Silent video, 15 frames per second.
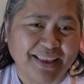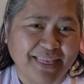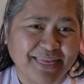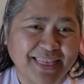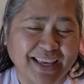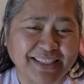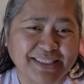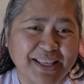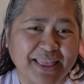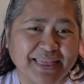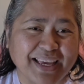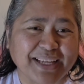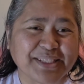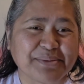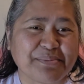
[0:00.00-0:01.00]

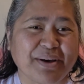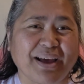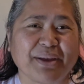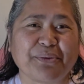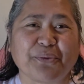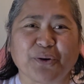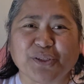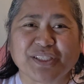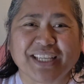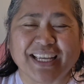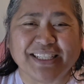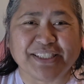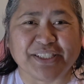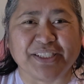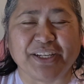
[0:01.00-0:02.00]
that's my worst
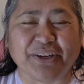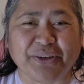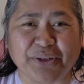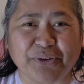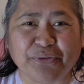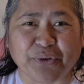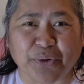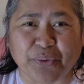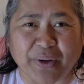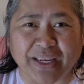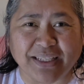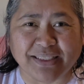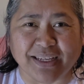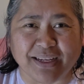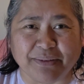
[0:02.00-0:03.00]
case scenario for
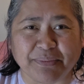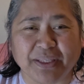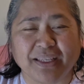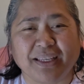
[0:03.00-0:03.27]
wait time.